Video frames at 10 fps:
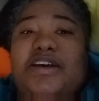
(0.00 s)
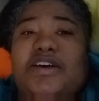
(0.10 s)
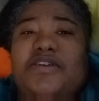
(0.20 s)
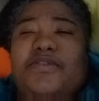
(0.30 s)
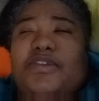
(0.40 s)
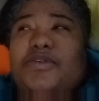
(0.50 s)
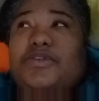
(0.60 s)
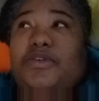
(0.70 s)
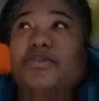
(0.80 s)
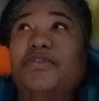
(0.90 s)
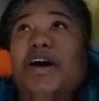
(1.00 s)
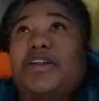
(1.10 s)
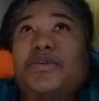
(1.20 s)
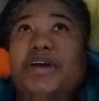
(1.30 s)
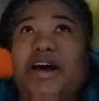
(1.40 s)
for those who don't
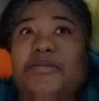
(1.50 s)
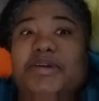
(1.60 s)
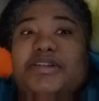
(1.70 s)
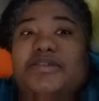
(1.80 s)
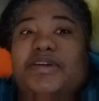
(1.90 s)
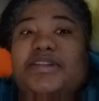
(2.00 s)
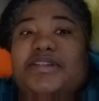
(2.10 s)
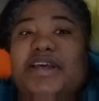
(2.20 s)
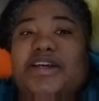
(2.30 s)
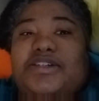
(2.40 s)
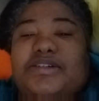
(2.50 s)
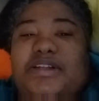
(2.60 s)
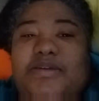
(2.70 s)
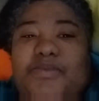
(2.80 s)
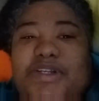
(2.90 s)
follow comics, right, this
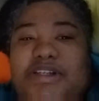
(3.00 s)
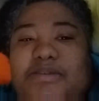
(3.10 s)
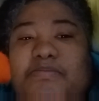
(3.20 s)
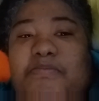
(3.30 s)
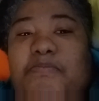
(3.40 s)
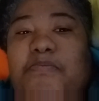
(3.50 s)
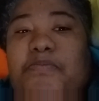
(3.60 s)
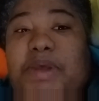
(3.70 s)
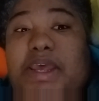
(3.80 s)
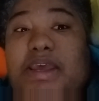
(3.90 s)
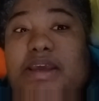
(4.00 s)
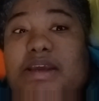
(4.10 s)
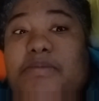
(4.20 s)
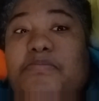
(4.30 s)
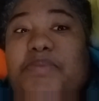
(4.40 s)
actually was a
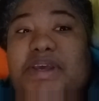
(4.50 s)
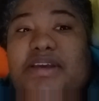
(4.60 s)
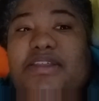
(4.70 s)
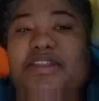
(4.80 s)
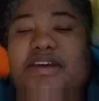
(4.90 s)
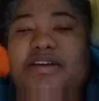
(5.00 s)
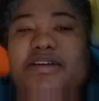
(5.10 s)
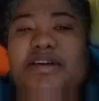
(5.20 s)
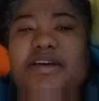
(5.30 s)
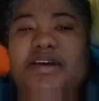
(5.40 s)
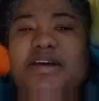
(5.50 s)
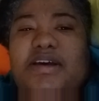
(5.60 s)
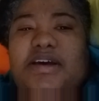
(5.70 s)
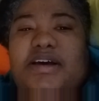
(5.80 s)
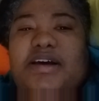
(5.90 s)
big thing
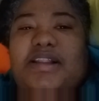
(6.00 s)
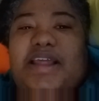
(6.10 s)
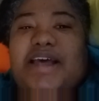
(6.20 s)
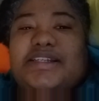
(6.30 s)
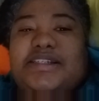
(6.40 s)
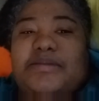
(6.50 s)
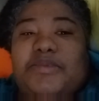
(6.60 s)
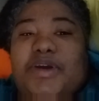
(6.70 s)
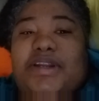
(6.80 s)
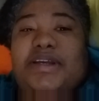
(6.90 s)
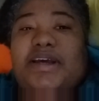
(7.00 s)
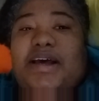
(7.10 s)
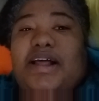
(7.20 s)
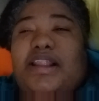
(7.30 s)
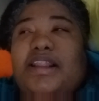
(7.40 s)
last summer. And it
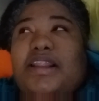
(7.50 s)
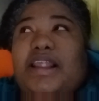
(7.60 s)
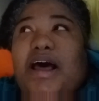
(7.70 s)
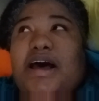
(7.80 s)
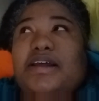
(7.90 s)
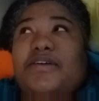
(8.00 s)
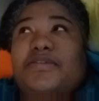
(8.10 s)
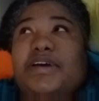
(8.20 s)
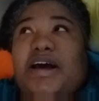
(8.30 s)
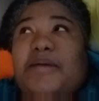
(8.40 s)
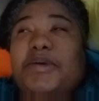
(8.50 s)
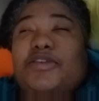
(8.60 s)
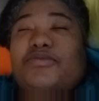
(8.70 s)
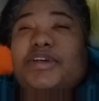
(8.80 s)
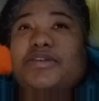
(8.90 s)
got a lot of comic
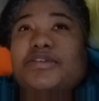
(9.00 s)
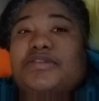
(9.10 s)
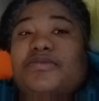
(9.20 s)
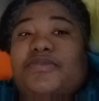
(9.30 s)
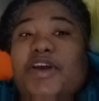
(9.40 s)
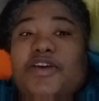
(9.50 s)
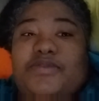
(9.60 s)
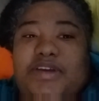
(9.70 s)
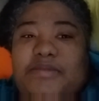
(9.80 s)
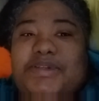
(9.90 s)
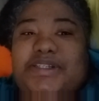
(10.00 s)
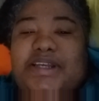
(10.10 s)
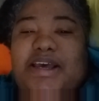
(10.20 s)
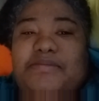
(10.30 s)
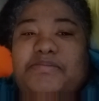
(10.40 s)
readers very
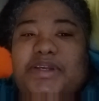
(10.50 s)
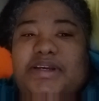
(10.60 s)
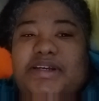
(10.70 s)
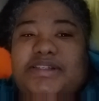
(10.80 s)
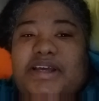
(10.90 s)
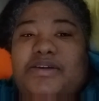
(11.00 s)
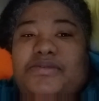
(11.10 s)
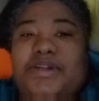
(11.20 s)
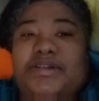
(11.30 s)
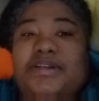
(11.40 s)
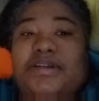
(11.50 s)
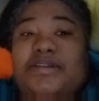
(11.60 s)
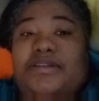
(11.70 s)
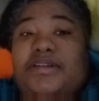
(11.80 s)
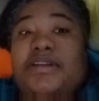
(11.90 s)
upset because not only
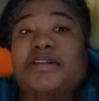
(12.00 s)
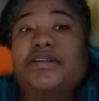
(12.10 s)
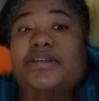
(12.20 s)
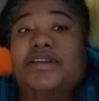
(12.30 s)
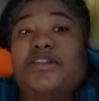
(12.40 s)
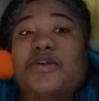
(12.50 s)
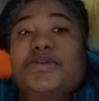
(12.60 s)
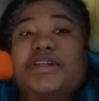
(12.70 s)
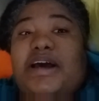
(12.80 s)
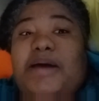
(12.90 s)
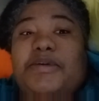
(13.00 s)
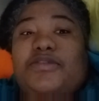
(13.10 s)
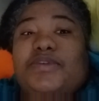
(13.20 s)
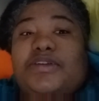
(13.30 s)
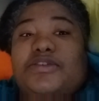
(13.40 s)
did those comic
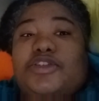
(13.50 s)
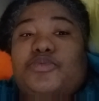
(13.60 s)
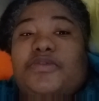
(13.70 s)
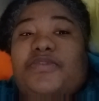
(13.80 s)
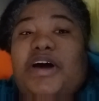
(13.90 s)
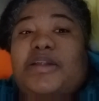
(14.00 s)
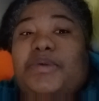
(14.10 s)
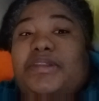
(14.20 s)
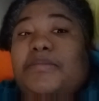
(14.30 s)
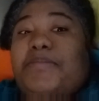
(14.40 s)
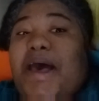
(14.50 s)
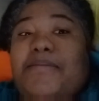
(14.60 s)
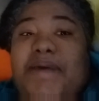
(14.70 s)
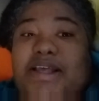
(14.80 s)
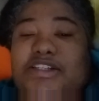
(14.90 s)
readers who were following the
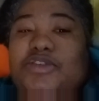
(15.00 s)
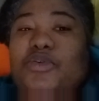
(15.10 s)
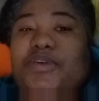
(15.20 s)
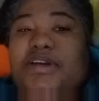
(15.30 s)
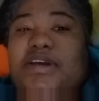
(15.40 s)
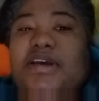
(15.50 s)
Batman story